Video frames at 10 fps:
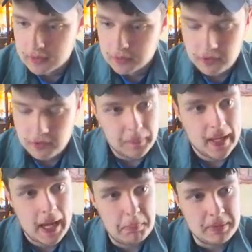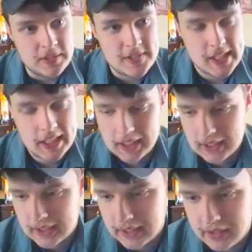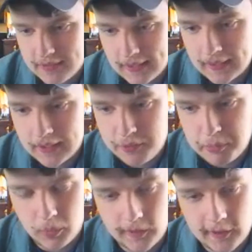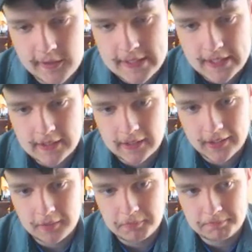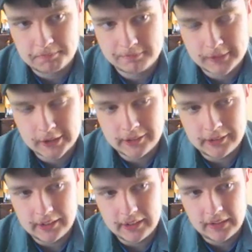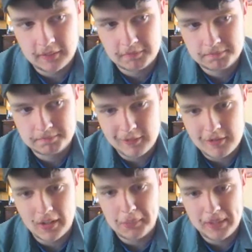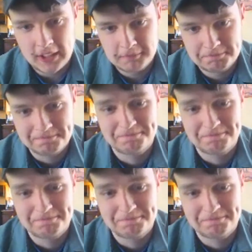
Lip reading: See what happens. Like I say, I got some more content I'm currently developing,